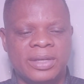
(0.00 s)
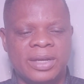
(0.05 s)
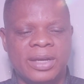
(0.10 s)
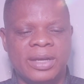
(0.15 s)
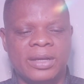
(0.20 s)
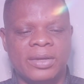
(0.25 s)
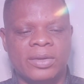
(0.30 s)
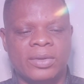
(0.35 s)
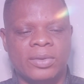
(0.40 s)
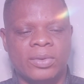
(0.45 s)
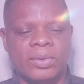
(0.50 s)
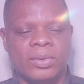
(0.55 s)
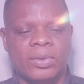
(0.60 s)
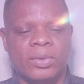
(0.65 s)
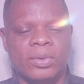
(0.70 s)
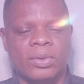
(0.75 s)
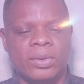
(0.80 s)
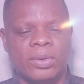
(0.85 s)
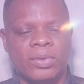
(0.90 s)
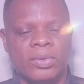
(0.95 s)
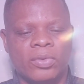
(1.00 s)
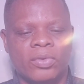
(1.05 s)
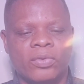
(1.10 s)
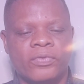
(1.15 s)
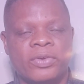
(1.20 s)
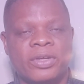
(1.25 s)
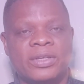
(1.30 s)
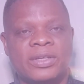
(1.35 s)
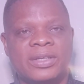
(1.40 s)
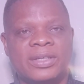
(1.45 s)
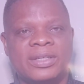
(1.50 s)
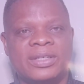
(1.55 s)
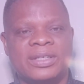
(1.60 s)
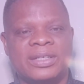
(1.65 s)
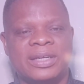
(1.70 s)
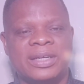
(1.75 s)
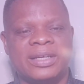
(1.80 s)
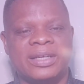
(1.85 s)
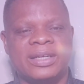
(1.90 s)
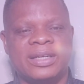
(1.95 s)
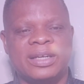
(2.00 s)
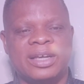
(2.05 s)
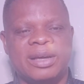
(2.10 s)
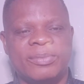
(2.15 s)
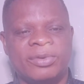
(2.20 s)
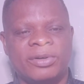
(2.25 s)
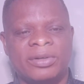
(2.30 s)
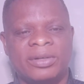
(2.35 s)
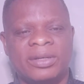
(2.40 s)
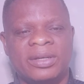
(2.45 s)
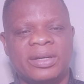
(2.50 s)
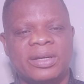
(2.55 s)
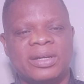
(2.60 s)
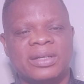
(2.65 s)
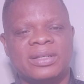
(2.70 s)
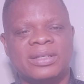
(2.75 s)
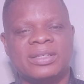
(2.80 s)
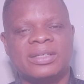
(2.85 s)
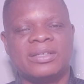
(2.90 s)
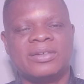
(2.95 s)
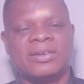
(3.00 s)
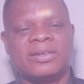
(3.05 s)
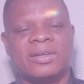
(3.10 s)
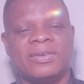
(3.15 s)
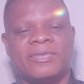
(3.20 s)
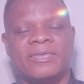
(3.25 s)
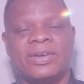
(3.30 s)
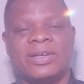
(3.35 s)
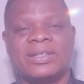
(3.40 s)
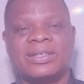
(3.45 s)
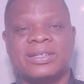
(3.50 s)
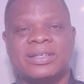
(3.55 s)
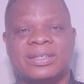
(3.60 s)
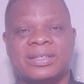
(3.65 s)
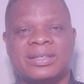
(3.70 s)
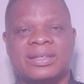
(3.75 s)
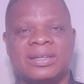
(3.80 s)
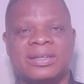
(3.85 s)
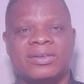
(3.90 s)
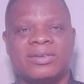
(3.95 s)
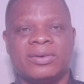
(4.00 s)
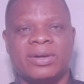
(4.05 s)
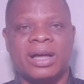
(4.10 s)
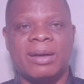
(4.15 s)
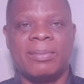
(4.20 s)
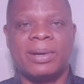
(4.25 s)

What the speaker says: the cuckoo feet share the money. This is not the first, you know,